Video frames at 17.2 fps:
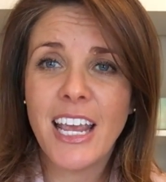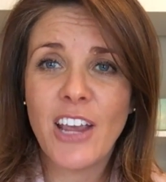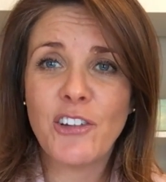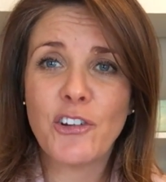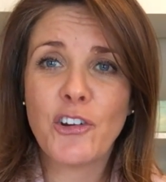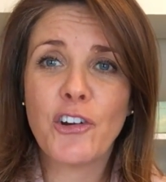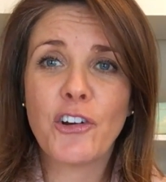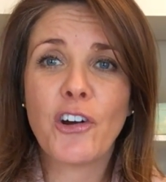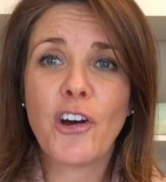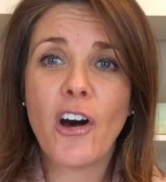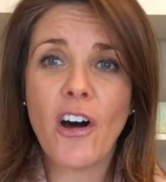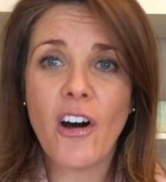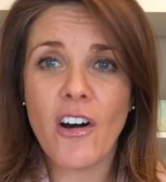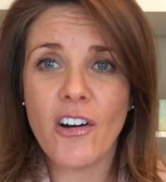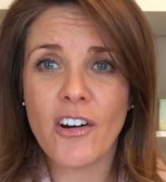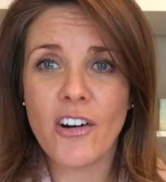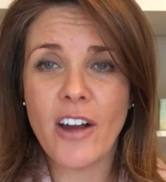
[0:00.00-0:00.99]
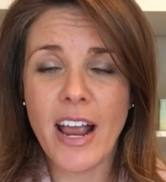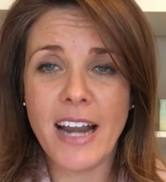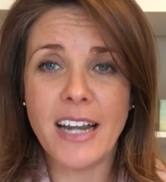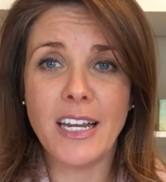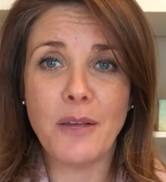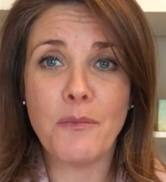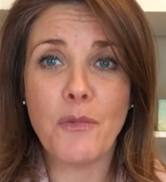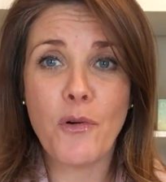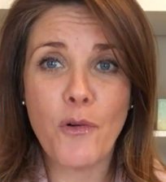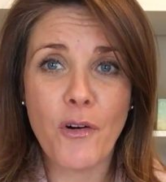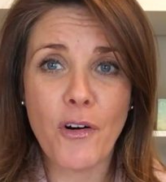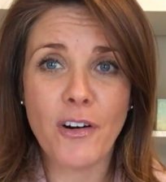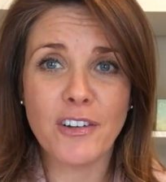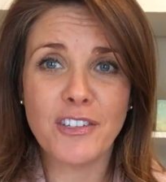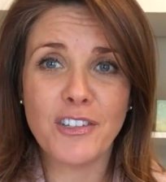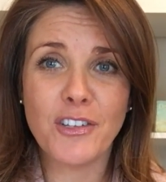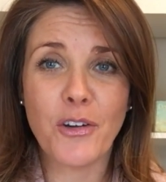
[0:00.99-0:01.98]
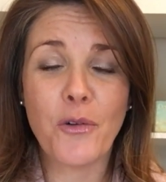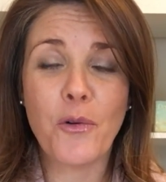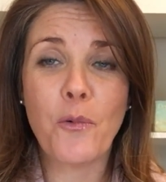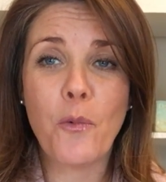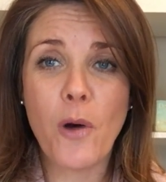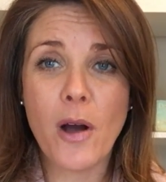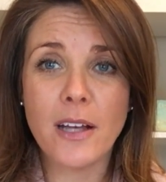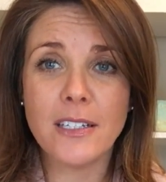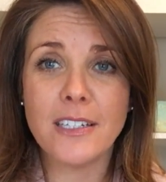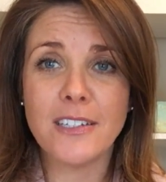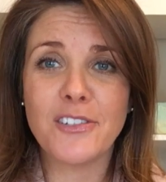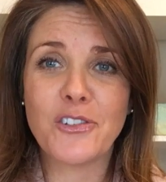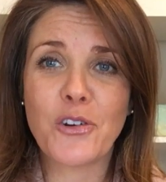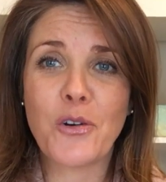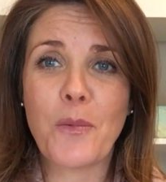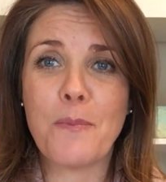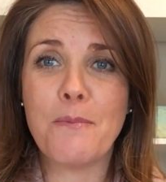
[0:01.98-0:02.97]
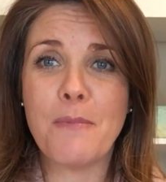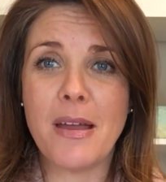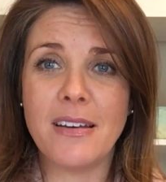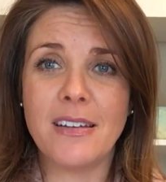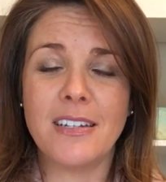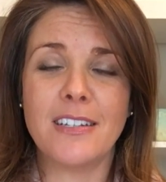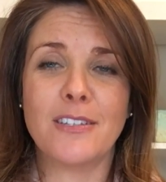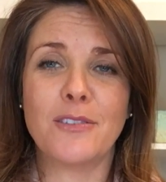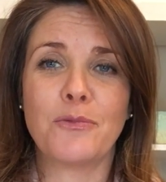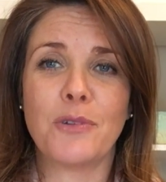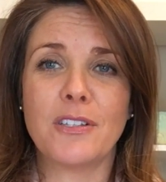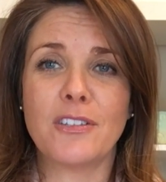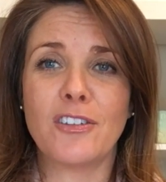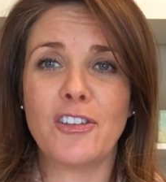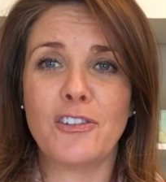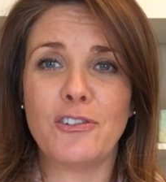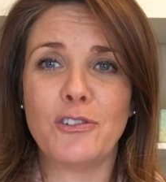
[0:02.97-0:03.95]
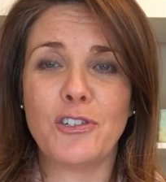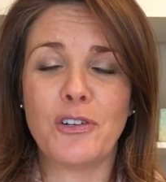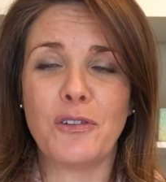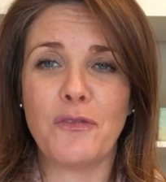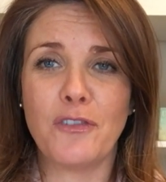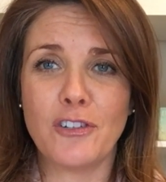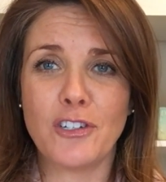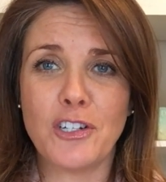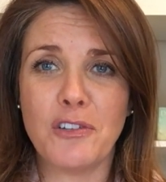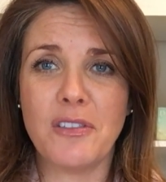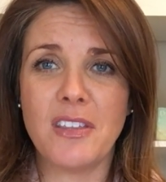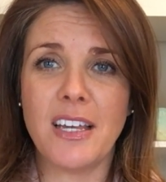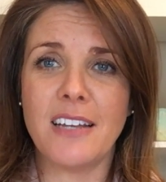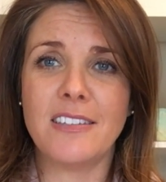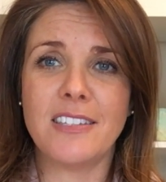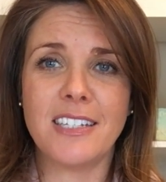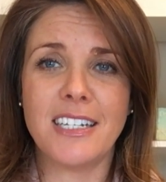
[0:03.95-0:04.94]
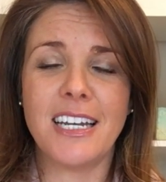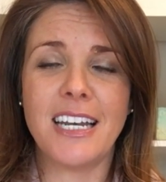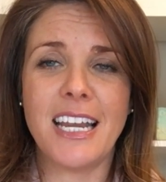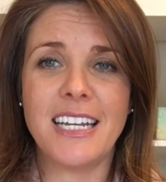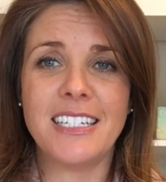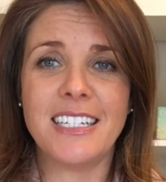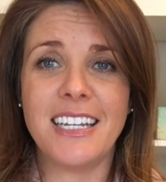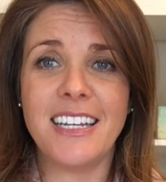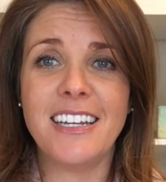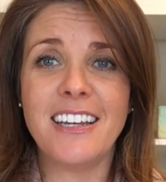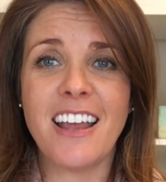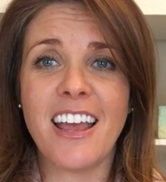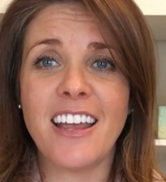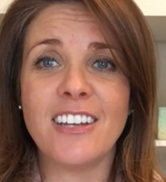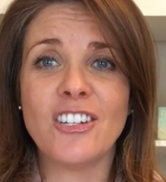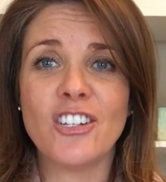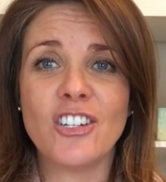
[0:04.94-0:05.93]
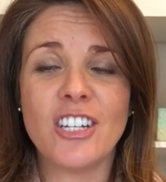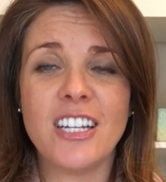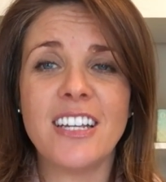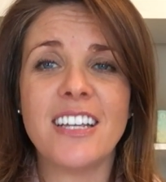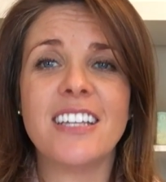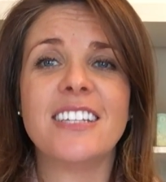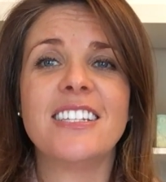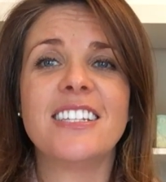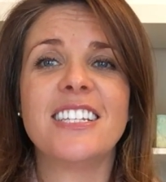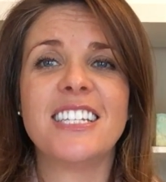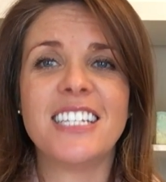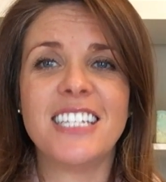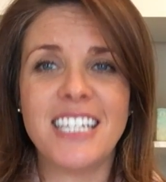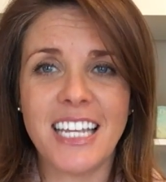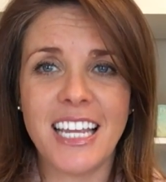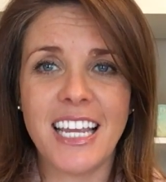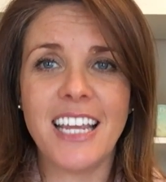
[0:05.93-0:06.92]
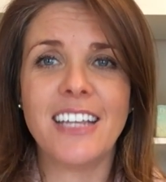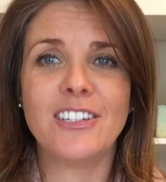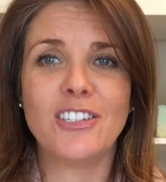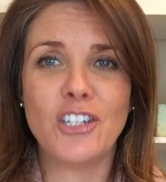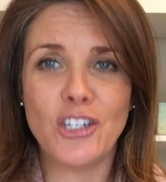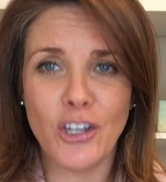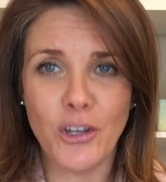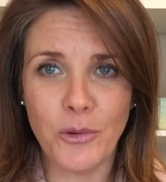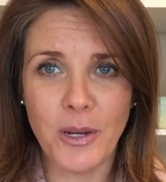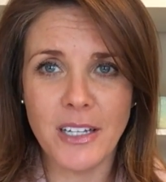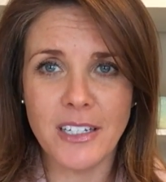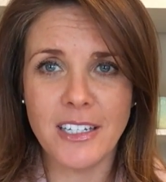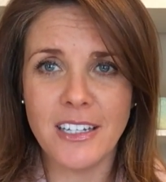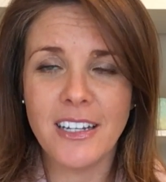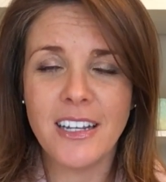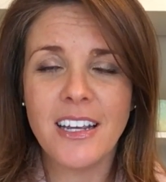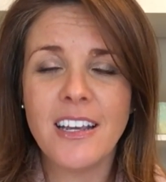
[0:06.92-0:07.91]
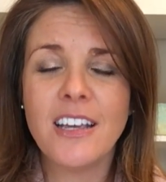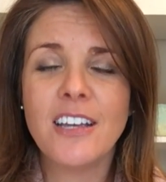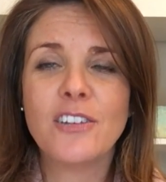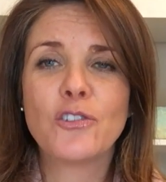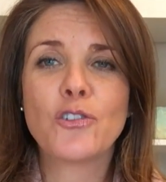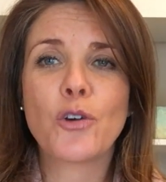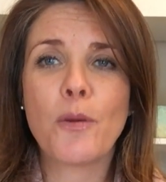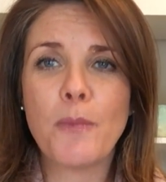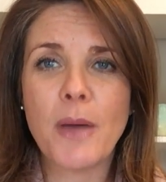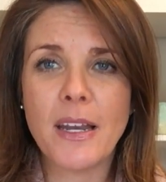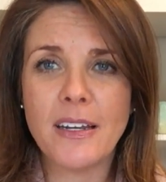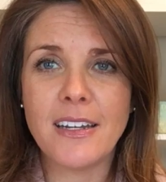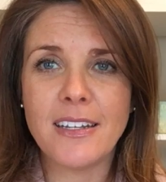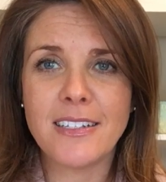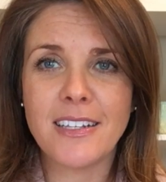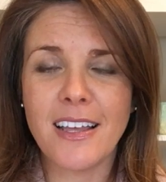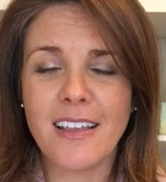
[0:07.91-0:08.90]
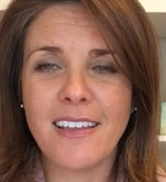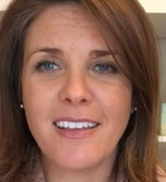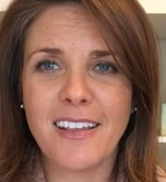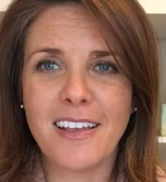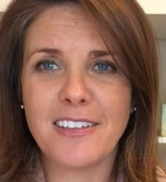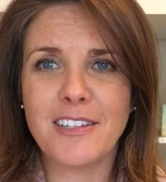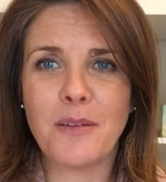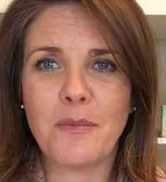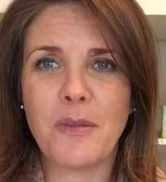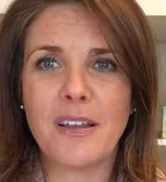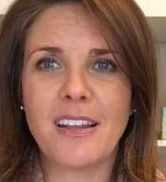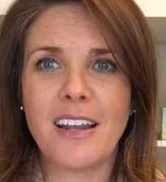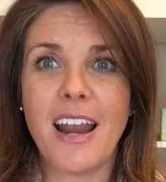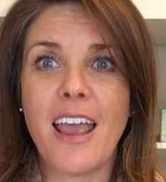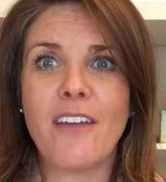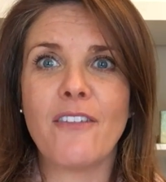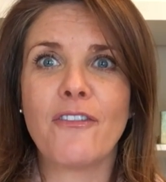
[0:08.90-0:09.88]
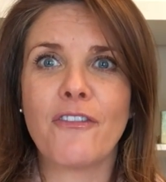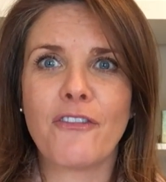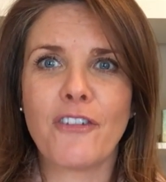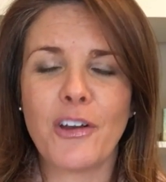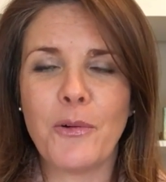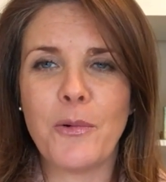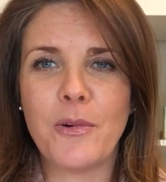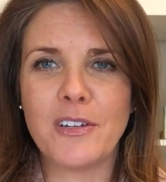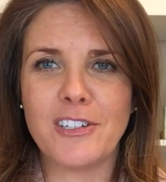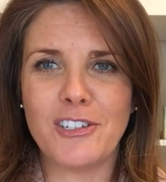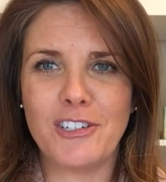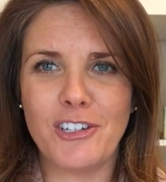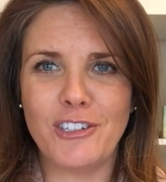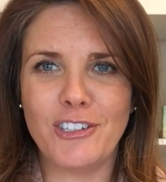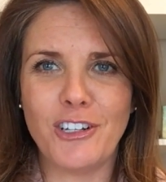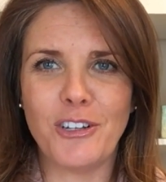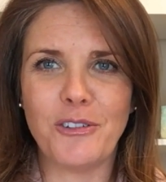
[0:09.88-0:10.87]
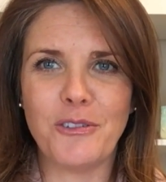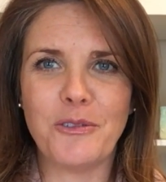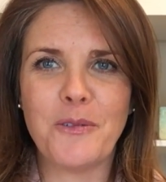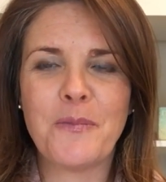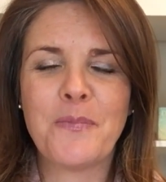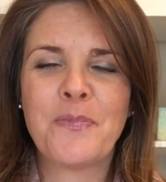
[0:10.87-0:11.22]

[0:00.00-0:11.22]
in her car anymore. So what a tremendous resolution for 2018, and she is sticking to it. Tremendous. I think that's something that everyone should do.